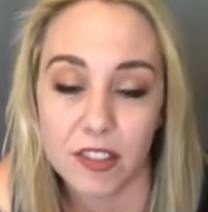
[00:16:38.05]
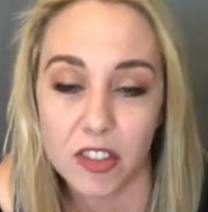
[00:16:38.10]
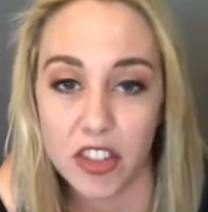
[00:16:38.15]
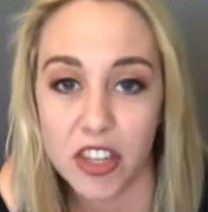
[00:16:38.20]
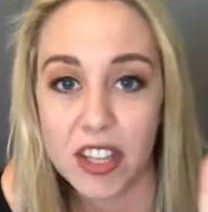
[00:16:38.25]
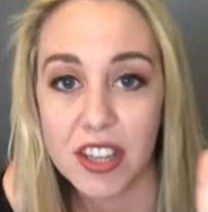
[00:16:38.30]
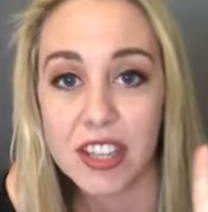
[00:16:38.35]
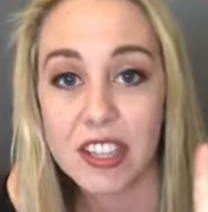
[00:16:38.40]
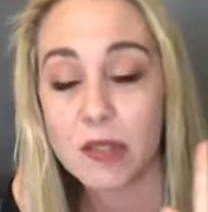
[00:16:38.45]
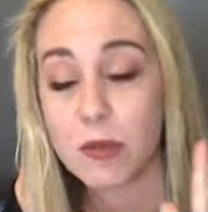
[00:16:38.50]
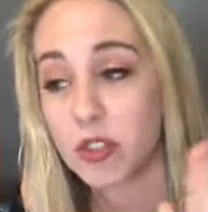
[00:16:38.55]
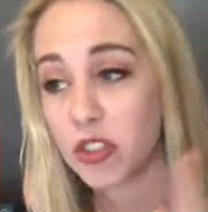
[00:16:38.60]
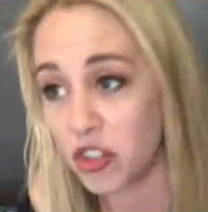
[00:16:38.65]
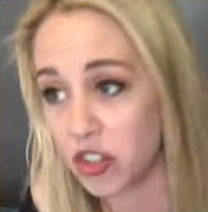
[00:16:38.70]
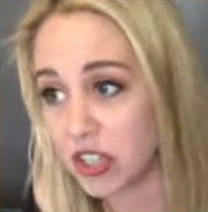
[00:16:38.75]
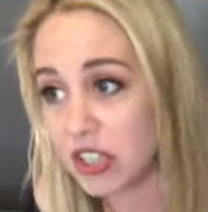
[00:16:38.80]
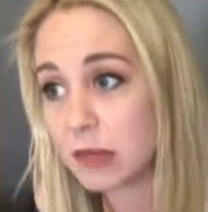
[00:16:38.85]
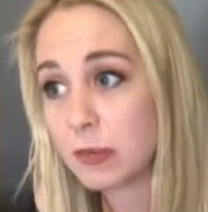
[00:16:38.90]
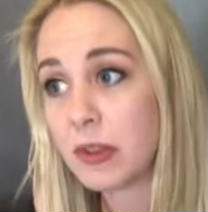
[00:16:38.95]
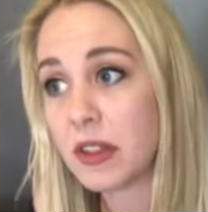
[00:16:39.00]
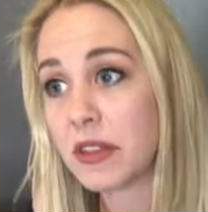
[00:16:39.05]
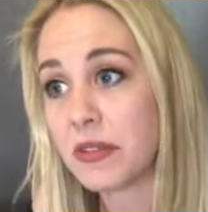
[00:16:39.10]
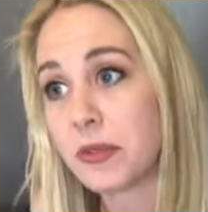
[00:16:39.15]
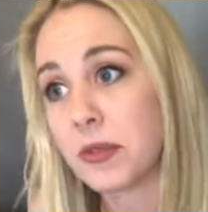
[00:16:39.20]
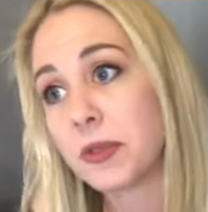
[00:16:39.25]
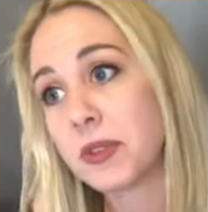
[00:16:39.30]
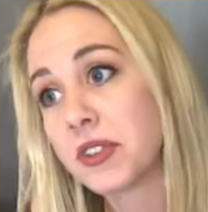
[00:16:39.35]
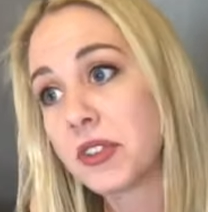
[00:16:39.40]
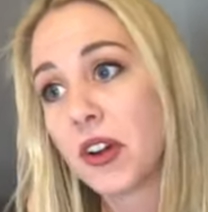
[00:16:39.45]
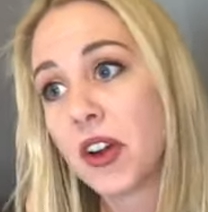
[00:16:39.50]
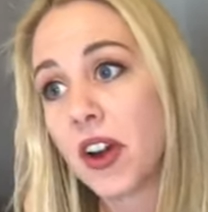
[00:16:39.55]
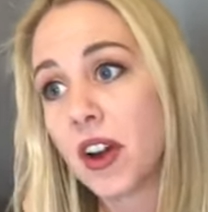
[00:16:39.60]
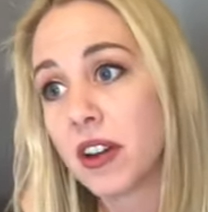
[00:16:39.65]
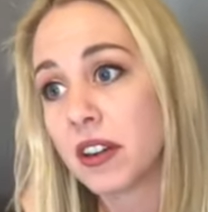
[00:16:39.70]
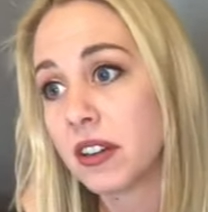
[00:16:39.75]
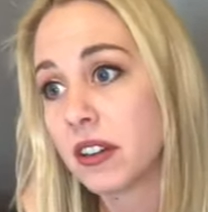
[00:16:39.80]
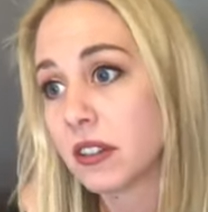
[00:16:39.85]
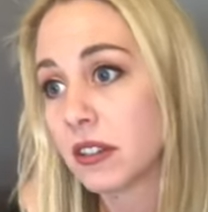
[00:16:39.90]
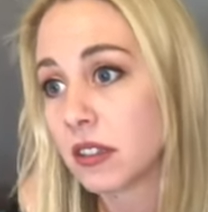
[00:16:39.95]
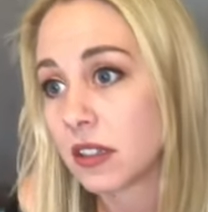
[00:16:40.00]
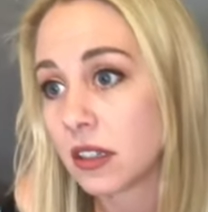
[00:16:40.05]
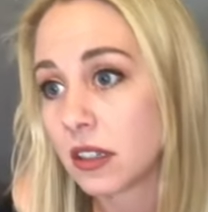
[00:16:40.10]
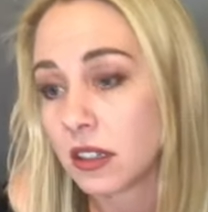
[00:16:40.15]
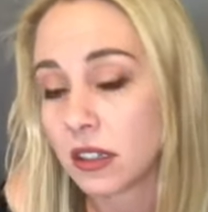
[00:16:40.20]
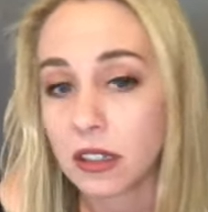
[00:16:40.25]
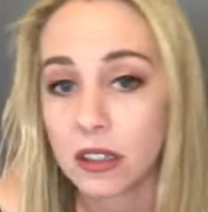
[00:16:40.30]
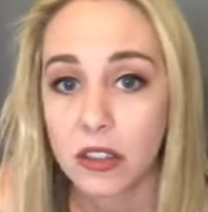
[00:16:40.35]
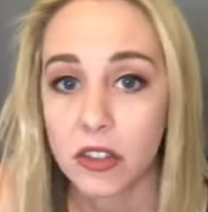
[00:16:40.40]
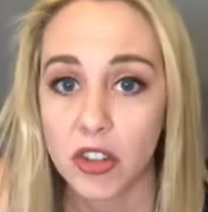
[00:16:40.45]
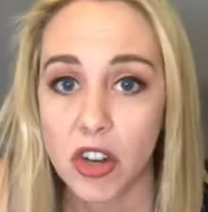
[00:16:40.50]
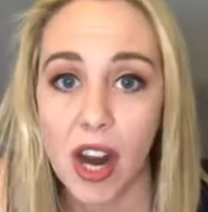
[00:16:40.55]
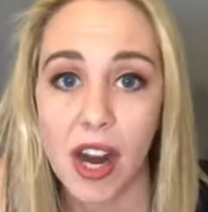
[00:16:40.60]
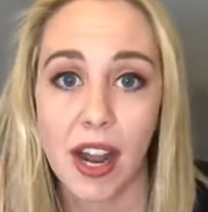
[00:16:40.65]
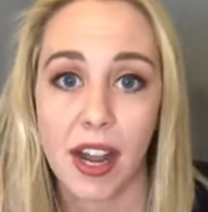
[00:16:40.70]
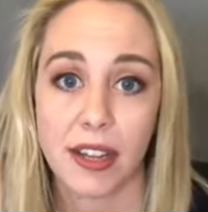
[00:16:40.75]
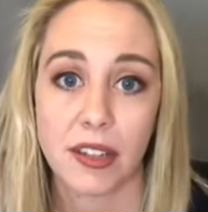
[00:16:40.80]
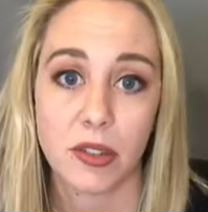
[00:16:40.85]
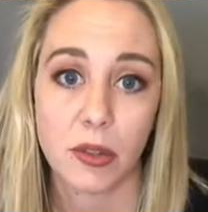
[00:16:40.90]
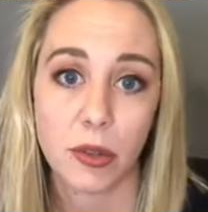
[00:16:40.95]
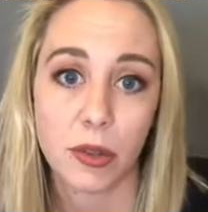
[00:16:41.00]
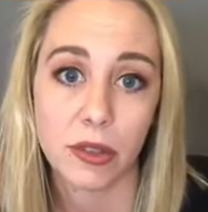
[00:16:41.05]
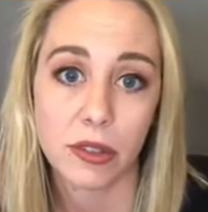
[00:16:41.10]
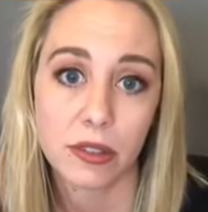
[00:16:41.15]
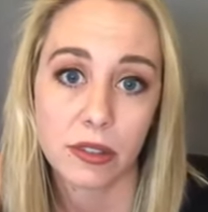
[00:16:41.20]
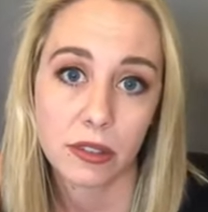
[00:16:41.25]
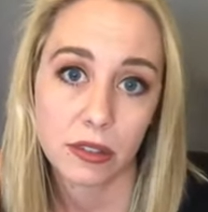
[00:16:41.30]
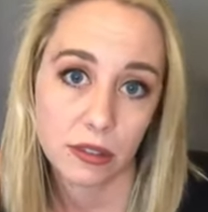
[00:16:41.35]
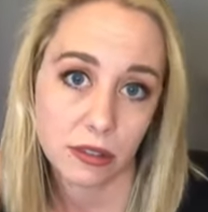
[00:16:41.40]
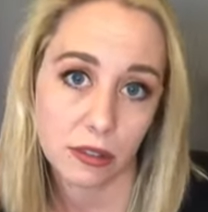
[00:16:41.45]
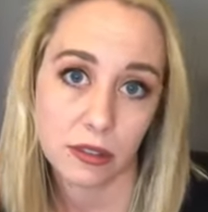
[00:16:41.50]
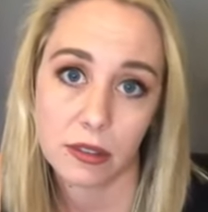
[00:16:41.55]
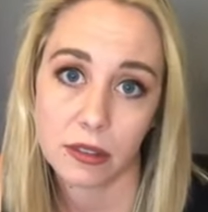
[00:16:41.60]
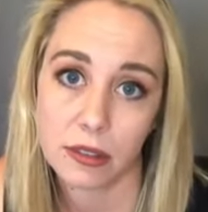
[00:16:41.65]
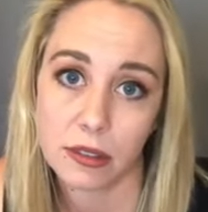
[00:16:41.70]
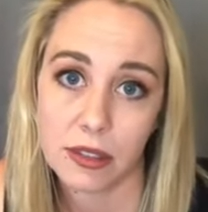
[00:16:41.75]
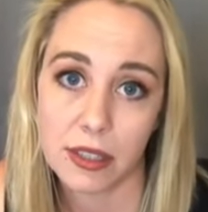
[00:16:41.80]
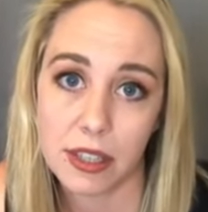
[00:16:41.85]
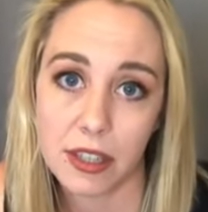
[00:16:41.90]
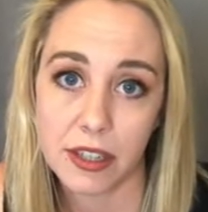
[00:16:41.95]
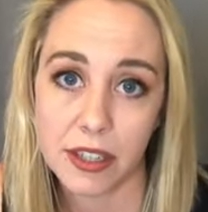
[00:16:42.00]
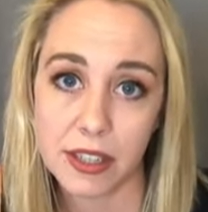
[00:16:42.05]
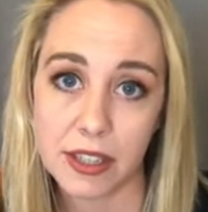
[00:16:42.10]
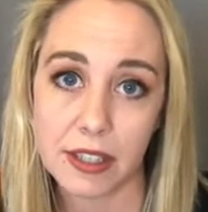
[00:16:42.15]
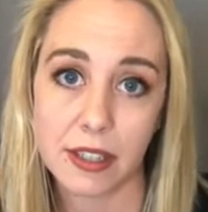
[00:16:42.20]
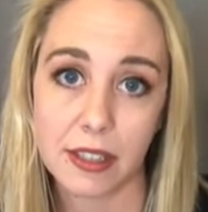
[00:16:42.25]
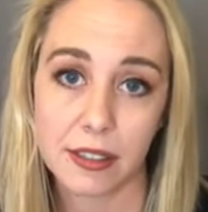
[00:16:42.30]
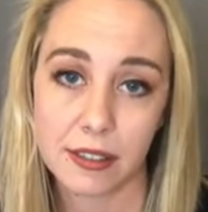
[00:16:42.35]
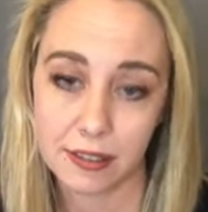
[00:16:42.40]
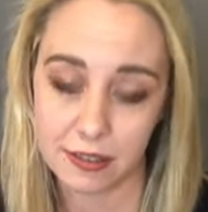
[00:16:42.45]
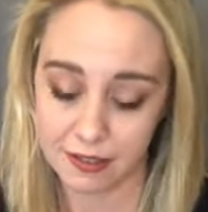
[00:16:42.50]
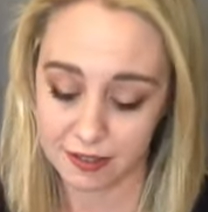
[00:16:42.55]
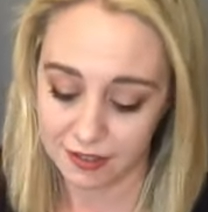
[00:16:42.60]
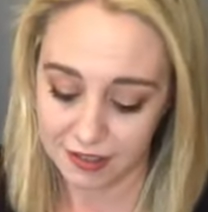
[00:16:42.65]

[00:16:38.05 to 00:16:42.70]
She thinks what she's been through is hard. Try high school. Seriously.